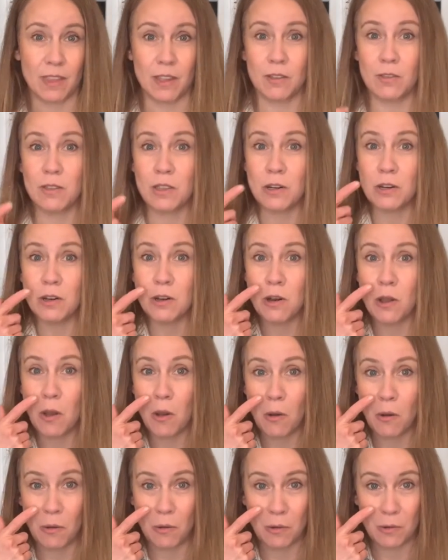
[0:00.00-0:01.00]
the
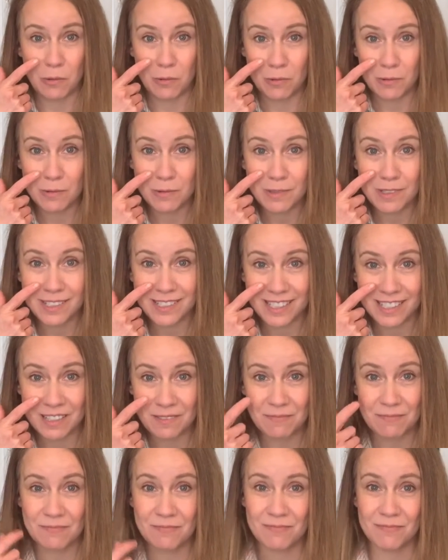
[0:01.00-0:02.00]
nose,
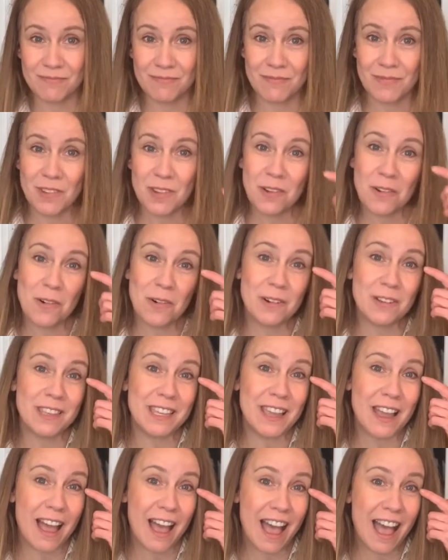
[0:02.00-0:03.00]
or
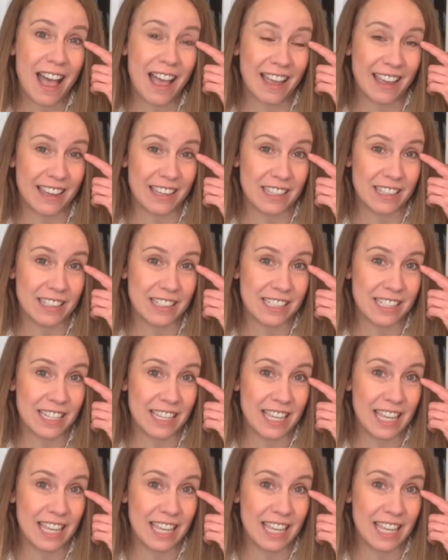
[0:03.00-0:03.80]
the eyes,